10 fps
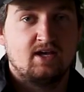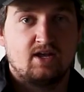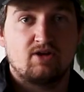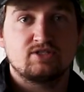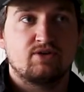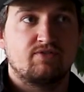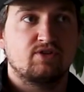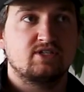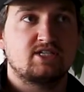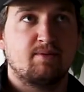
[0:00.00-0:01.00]
And also, if
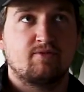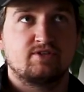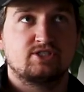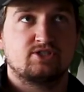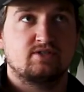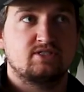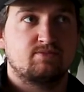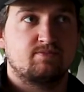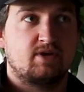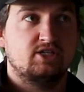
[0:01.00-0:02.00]
you're the type of
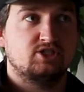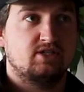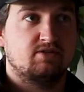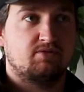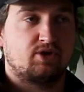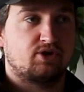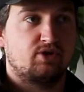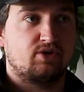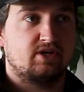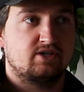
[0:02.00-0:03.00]
insurance agent, or you're
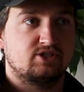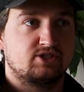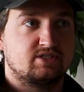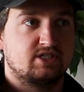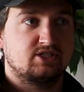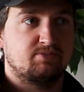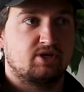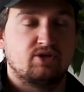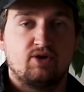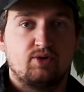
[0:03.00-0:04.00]
currently an insurance agent,
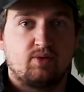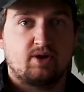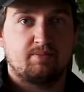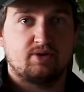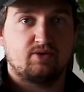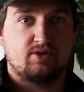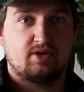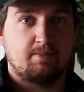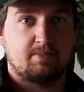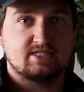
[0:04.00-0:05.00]
but you know you want to
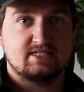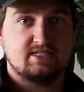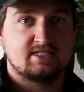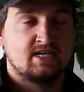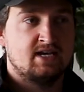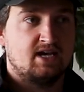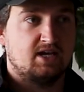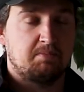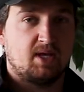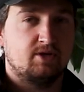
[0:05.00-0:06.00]
build a business,
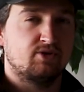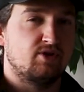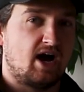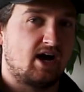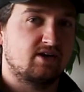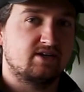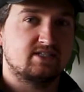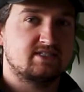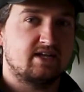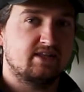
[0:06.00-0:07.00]
and maybe you're not good
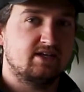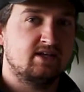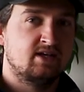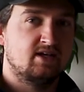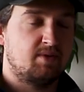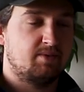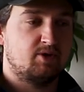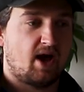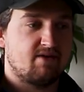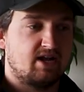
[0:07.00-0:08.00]
at selling, and maybe
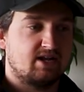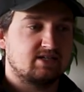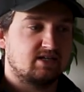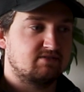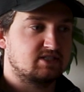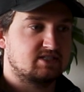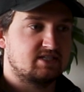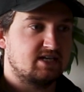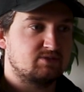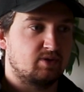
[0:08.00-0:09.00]
you haven't had a ton of
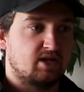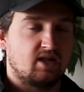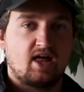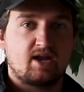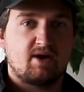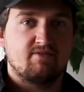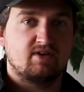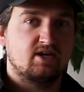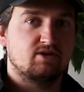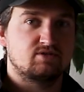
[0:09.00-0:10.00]
success, but a lot of my
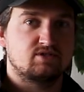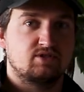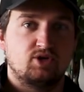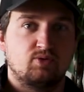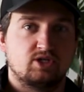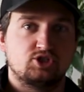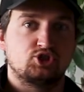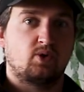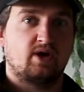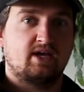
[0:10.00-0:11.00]
videos you
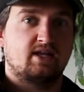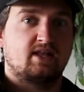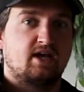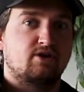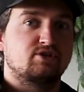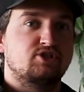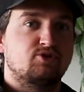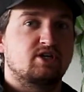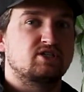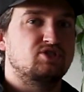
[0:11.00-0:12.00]
enjoy and cater to
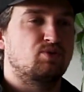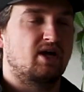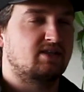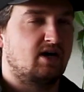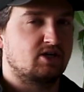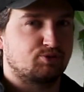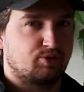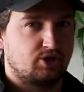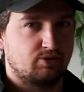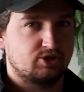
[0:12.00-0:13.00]
you because you like the
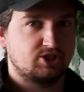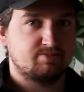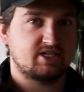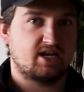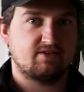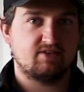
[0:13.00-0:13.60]
entrepreneurship side